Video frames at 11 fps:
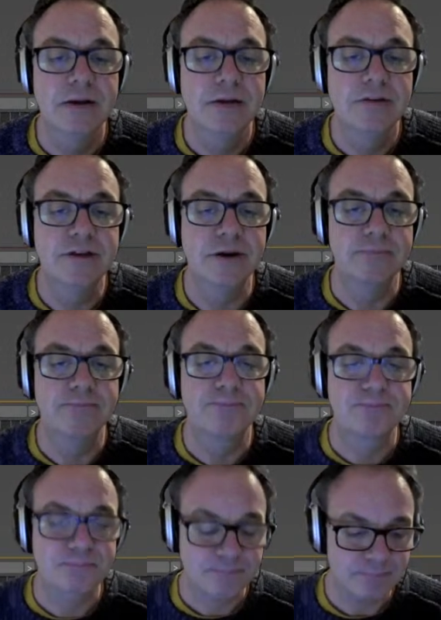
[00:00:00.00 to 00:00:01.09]
So,
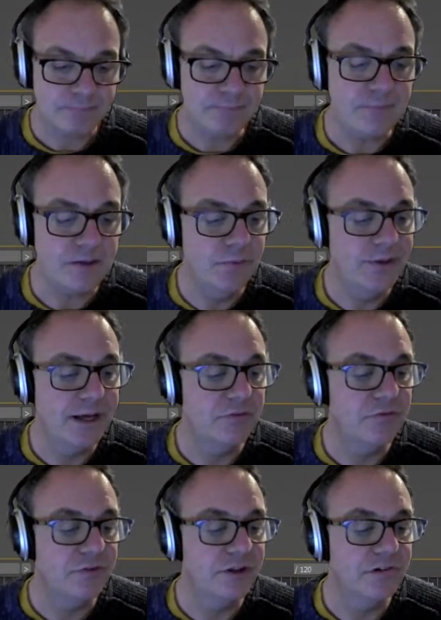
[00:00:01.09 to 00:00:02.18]
without
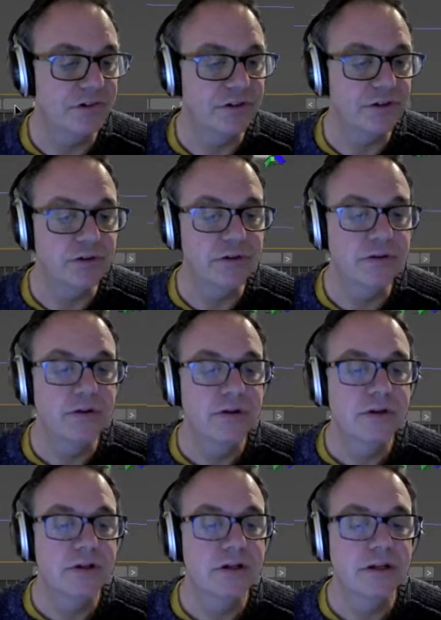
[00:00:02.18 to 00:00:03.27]
further ado,
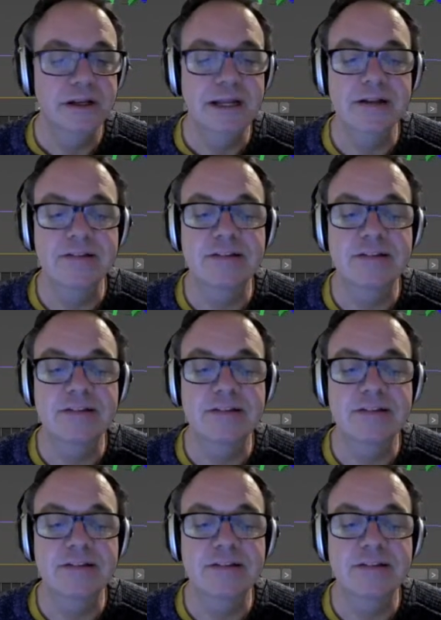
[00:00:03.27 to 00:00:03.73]
let's